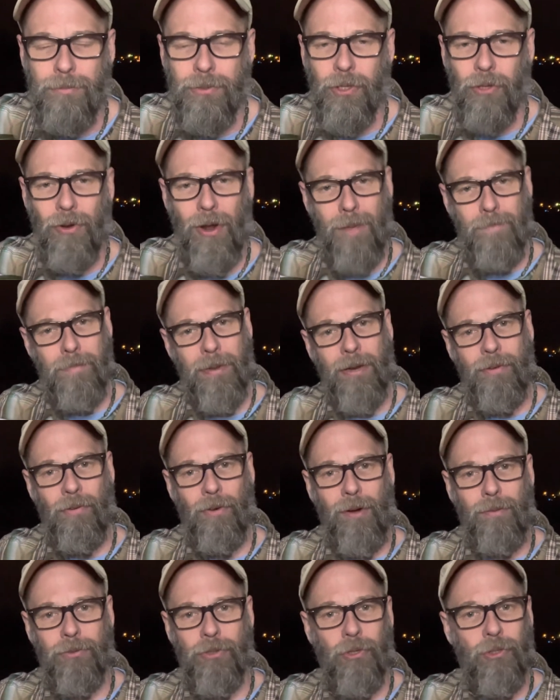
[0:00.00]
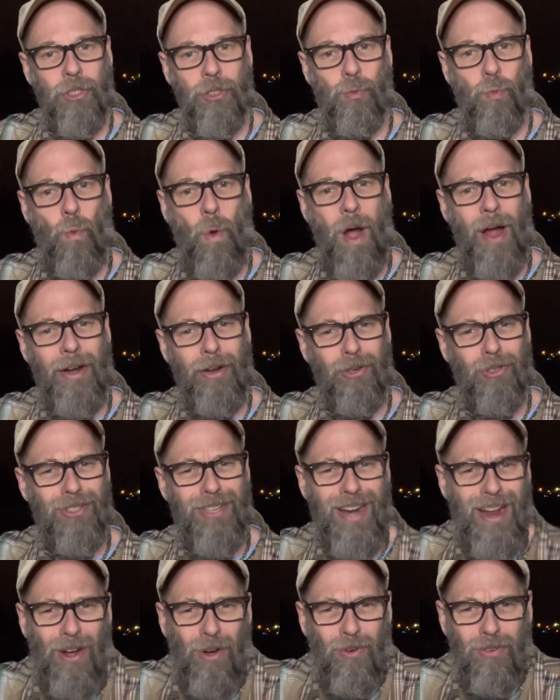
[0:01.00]
they're not big frames, they're just wires
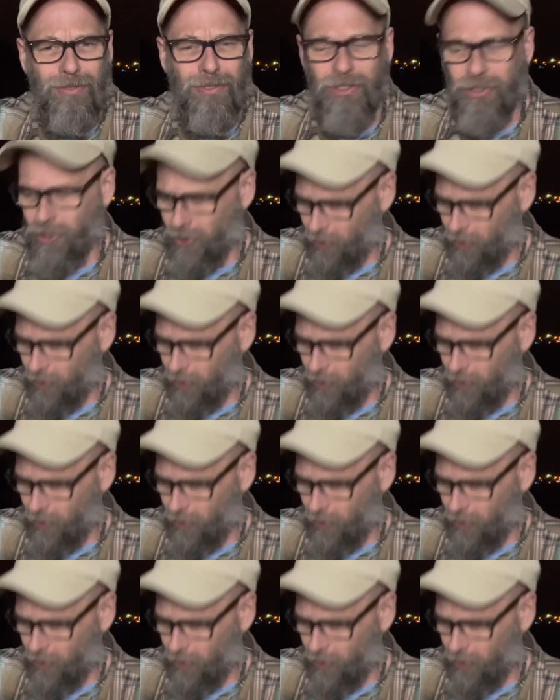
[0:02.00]
now. So